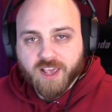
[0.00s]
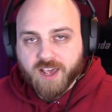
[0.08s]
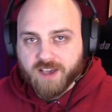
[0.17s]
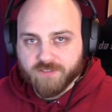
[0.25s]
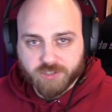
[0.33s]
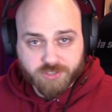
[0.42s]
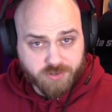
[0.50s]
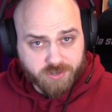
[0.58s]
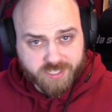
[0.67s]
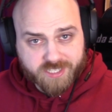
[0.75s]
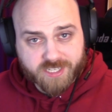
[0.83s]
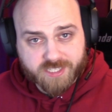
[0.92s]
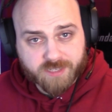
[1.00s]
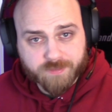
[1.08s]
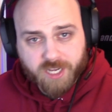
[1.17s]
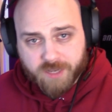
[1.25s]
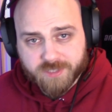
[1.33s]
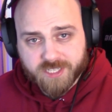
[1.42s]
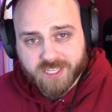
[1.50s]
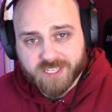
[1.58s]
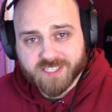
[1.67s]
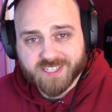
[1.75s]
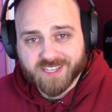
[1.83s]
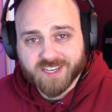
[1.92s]
I've also noticed that sometimes it
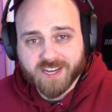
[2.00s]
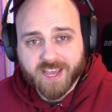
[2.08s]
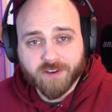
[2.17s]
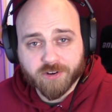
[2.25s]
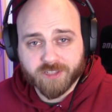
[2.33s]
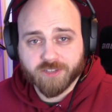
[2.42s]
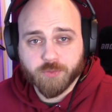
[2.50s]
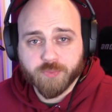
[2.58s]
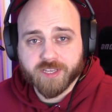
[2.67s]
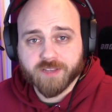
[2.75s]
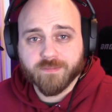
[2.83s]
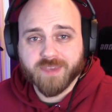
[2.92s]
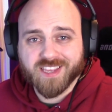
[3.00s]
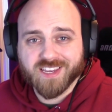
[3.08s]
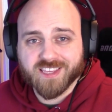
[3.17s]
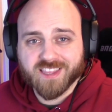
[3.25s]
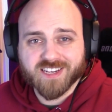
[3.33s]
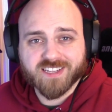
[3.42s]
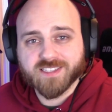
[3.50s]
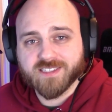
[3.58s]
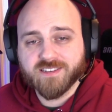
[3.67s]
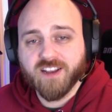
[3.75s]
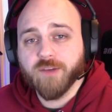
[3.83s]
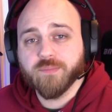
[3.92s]
tends to cut out a little bit, meaning that it's
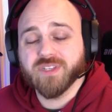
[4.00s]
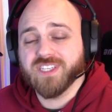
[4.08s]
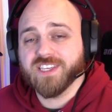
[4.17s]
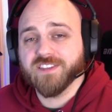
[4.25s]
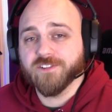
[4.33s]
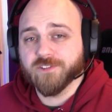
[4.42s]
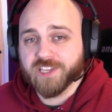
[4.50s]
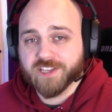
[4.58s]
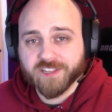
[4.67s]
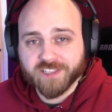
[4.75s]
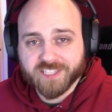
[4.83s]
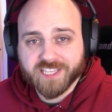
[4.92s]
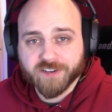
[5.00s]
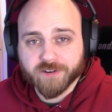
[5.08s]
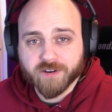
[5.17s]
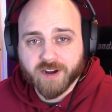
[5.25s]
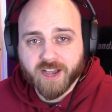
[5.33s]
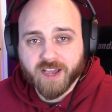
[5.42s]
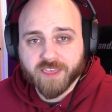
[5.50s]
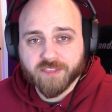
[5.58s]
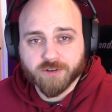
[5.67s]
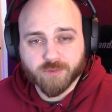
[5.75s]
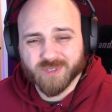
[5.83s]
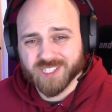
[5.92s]
not particularly clear
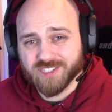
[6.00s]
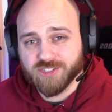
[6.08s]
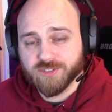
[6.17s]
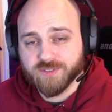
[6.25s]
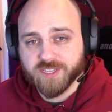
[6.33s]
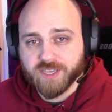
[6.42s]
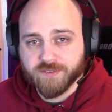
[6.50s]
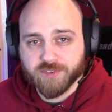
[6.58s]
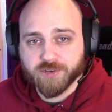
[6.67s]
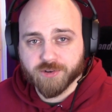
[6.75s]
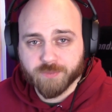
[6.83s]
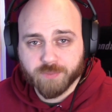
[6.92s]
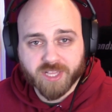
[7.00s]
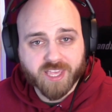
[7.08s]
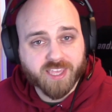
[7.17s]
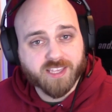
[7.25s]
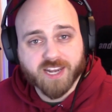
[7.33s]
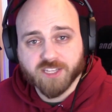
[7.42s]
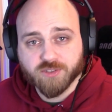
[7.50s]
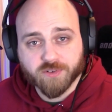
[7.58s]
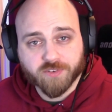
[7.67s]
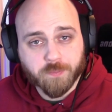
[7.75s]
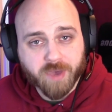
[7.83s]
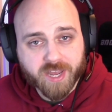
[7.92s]
either, which if you're playing any sort
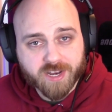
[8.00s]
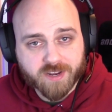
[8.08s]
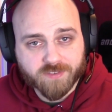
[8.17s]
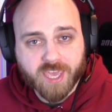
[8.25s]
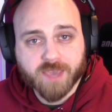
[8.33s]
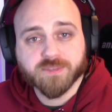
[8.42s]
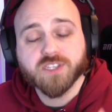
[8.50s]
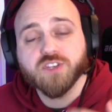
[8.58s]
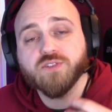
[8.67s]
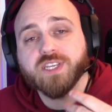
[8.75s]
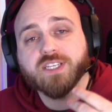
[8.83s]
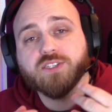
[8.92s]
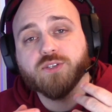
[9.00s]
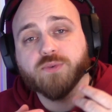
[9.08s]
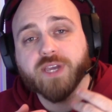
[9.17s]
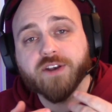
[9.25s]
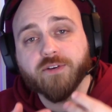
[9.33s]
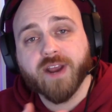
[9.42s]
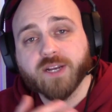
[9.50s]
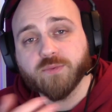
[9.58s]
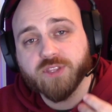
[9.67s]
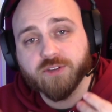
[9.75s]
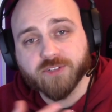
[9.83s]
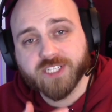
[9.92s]
of competitive games and you need to interact
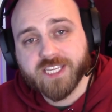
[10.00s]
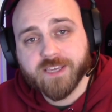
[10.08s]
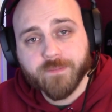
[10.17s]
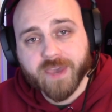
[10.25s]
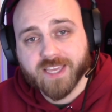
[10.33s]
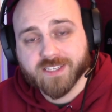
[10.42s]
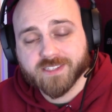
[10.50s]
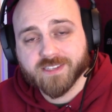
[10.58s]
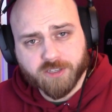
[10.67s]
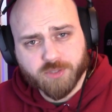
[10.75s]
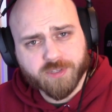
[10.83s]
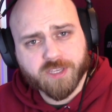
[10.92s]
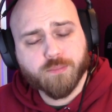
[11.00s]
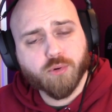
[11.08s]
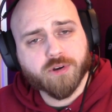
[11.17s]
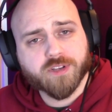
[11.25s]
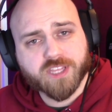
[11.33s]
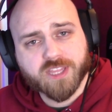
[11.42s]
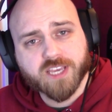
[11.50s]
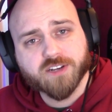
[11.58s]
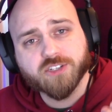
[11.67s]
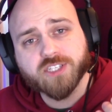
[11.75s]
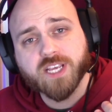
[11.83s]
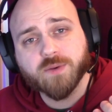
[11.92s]
with your teammates, it's really important that they
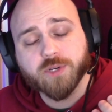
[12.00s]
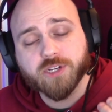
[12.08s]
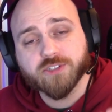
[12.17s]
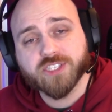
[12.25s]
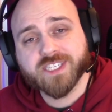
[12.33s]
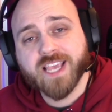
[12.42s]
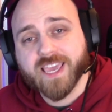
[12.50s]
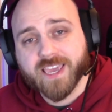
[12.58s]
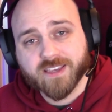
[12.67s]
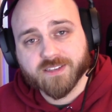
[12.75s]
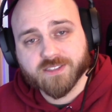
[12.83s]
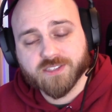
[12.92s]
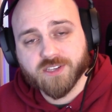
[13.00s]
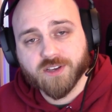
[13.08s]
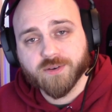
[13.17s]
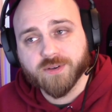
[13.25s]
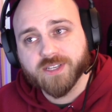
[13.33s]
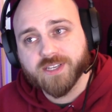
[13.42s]
understand what you're saying. So